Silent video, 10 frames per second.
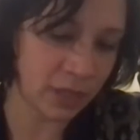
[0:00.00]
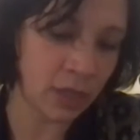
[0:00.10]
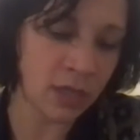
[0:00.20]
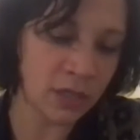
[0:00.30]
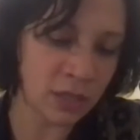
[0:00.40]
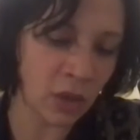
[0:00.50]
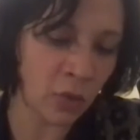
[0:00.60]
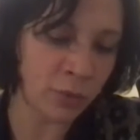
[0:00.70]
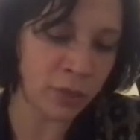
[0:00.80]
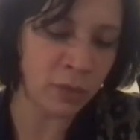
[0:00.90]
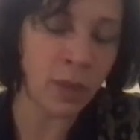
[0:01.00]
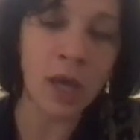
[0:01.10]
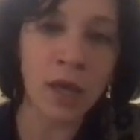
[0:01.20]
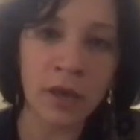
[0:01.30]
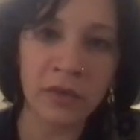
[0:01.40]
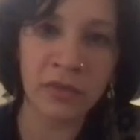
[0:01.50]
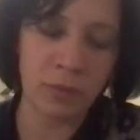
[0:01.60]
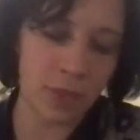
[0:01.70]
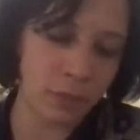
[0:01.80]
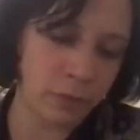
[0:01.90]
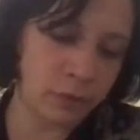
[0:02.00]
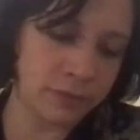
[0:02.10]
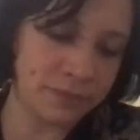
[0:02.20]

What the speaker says: It is the opium of the people."